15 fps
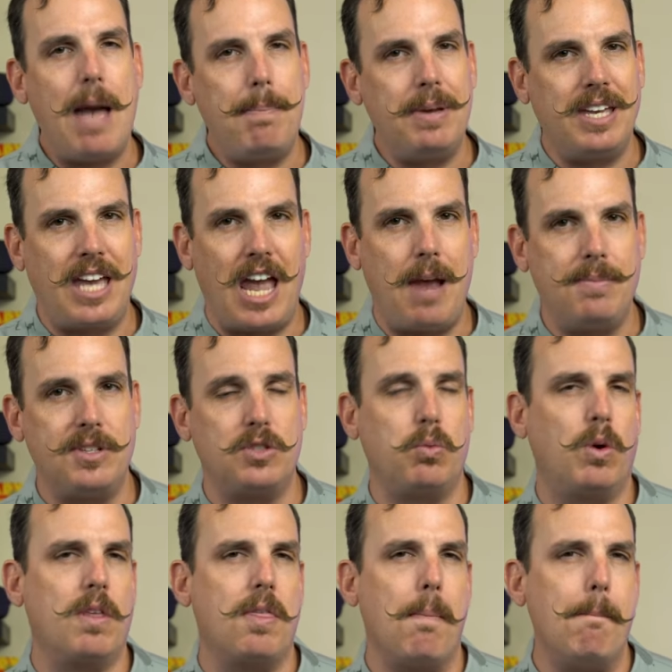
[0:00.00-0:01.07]
Epic Games is
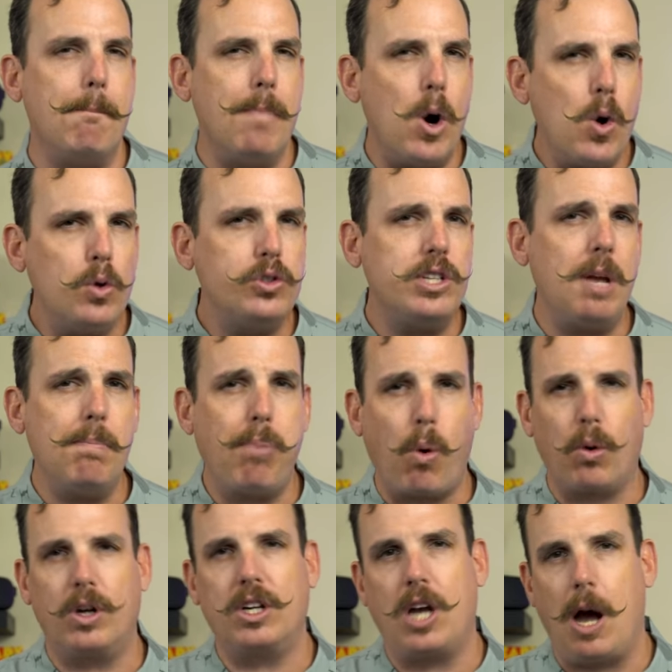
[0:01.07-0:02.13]
one of the most
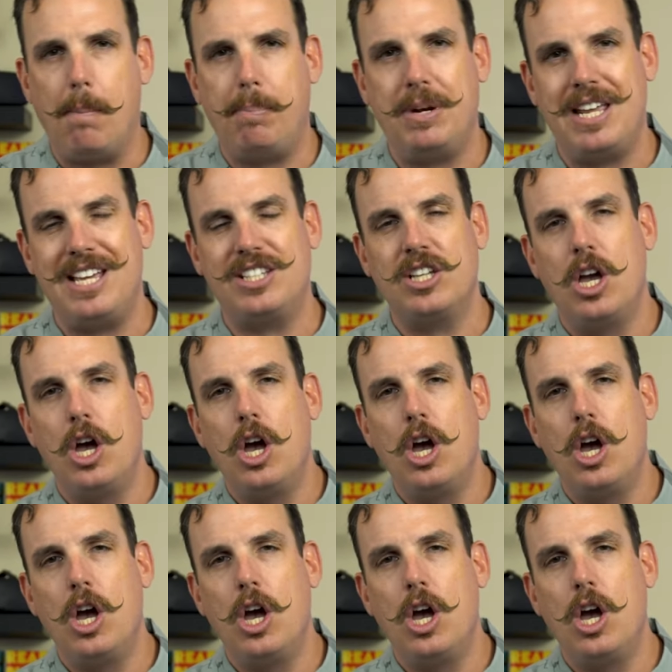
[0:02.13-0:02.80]
important companies